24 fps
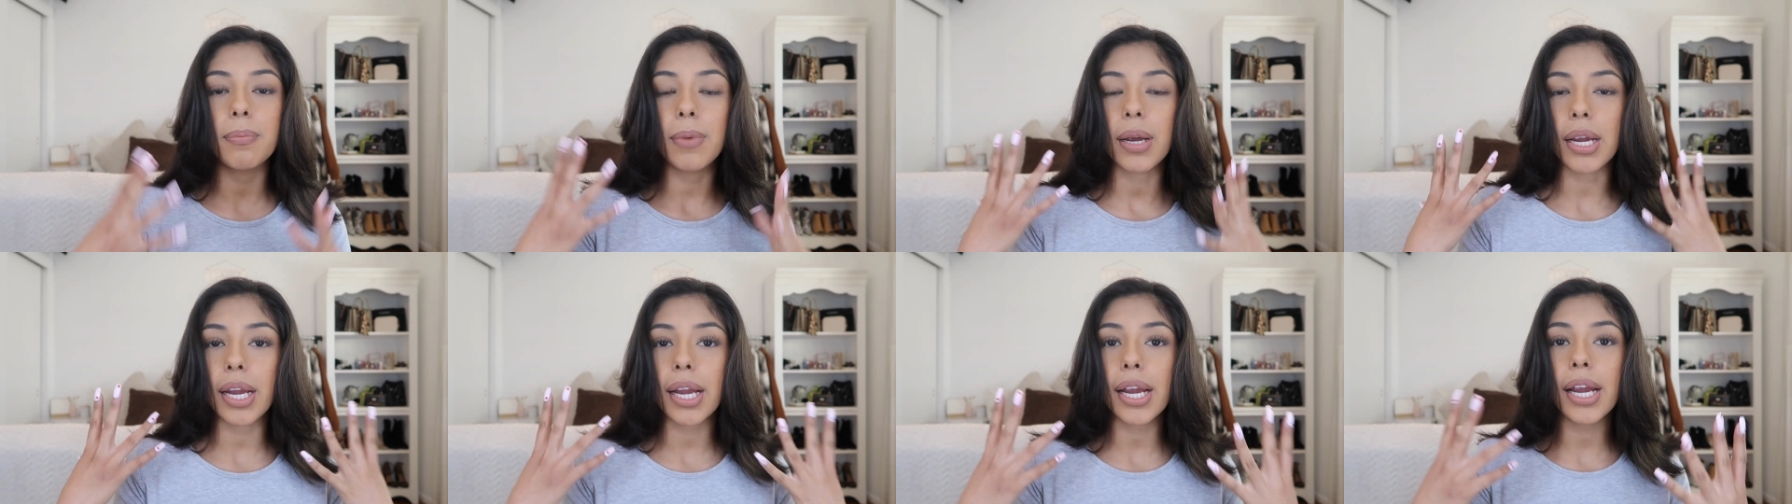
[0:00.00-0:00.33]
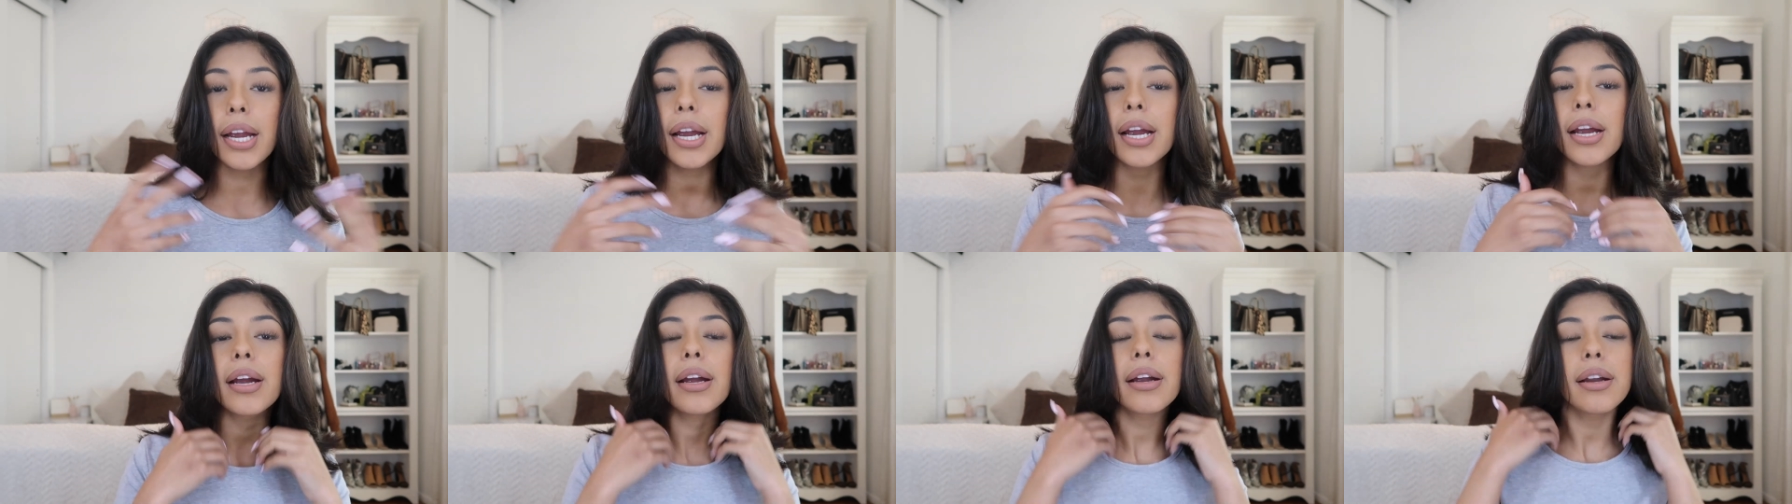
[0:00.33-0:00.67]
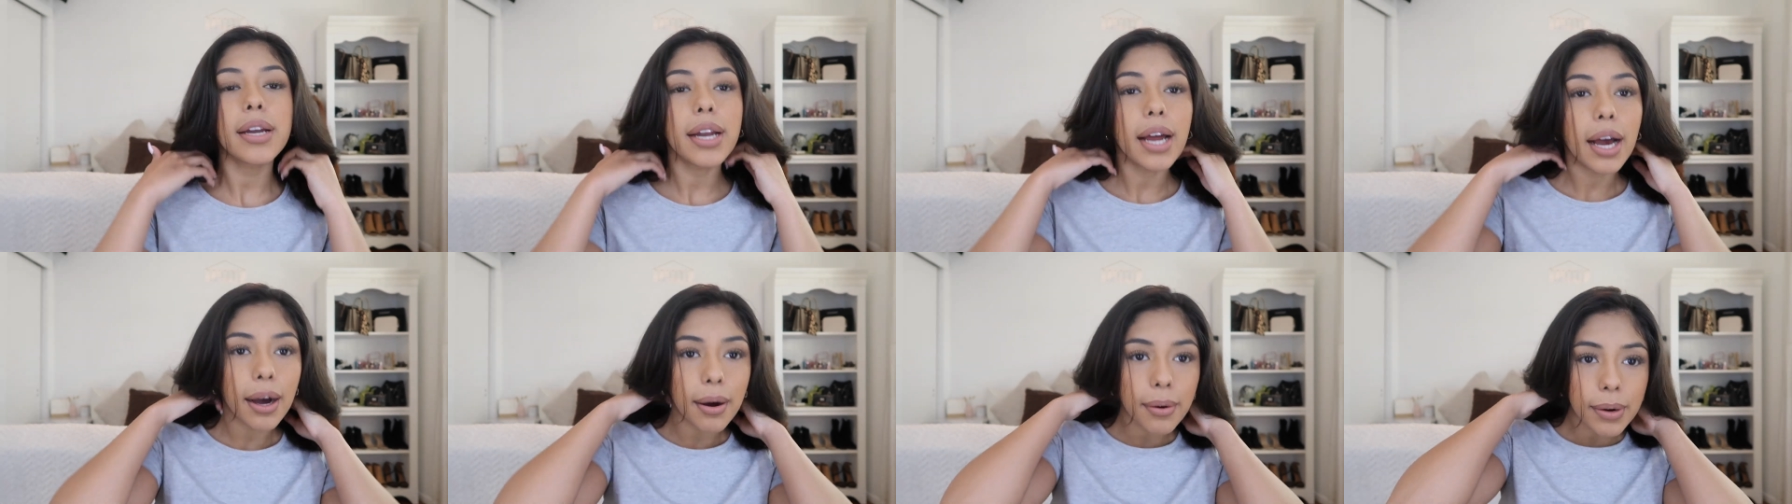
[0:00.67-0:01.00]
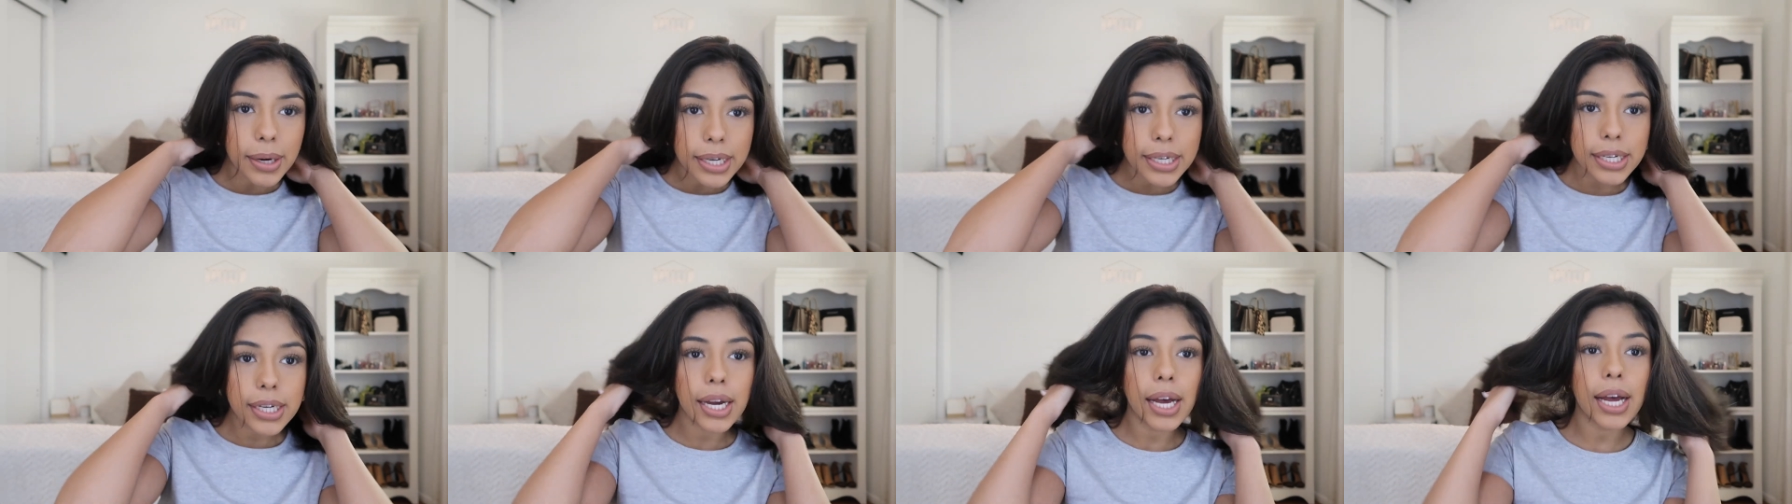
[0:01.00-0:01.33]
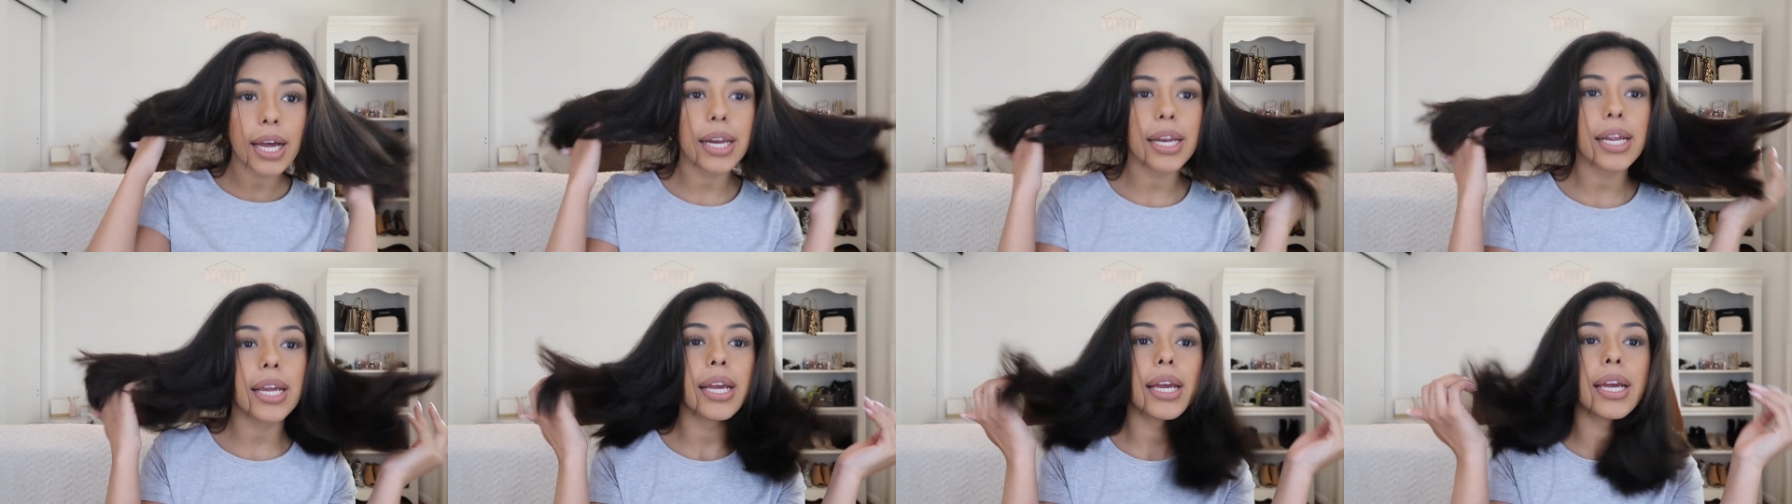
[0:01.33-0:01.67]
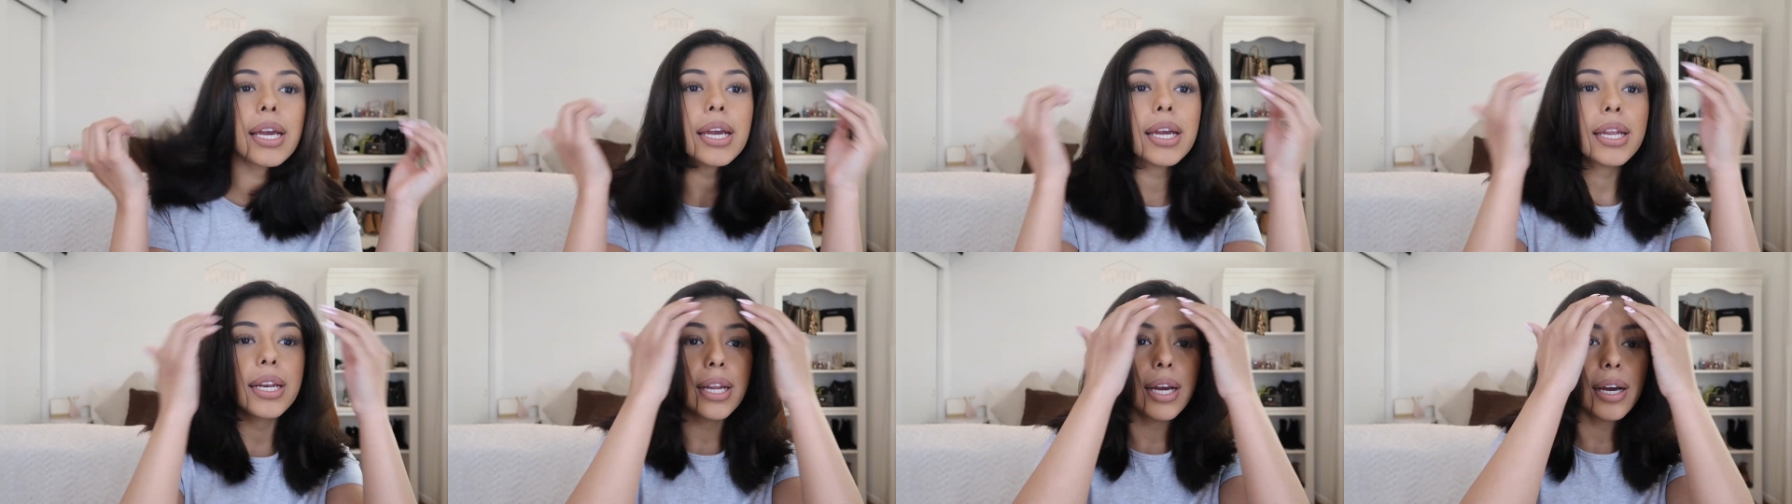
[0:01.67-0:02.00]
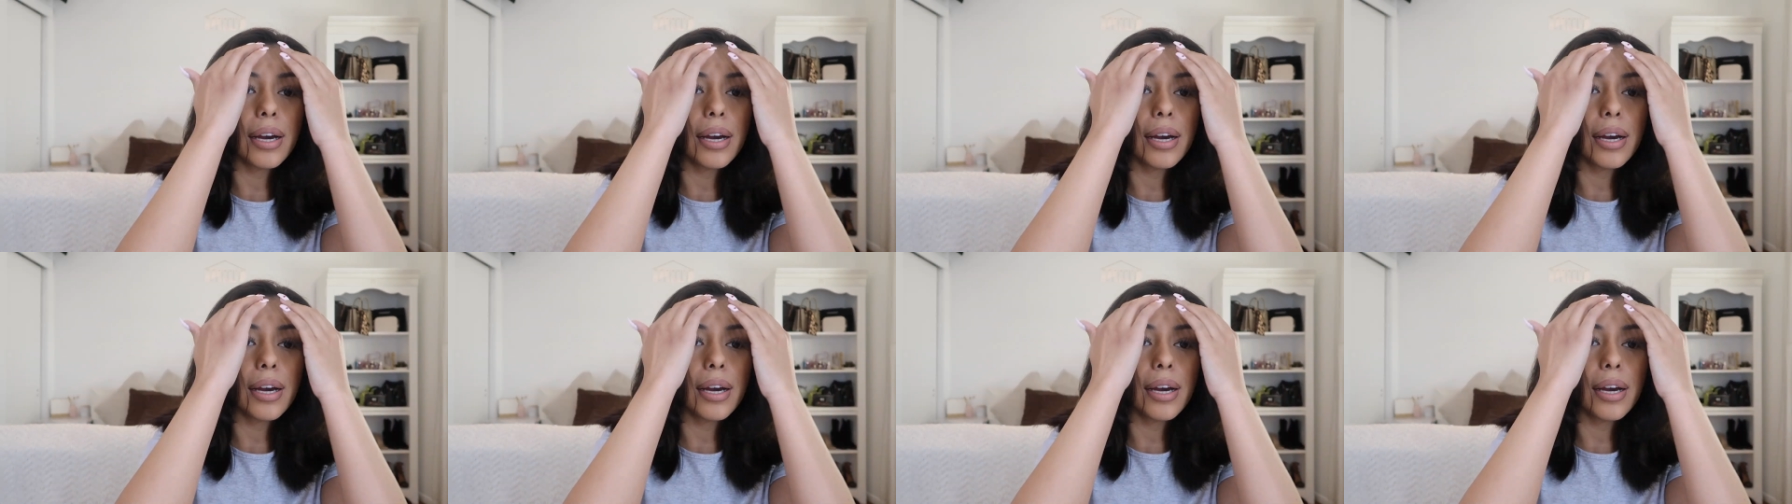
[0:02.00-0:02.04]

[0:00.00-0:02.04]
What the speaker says: my hair, and how I cut it and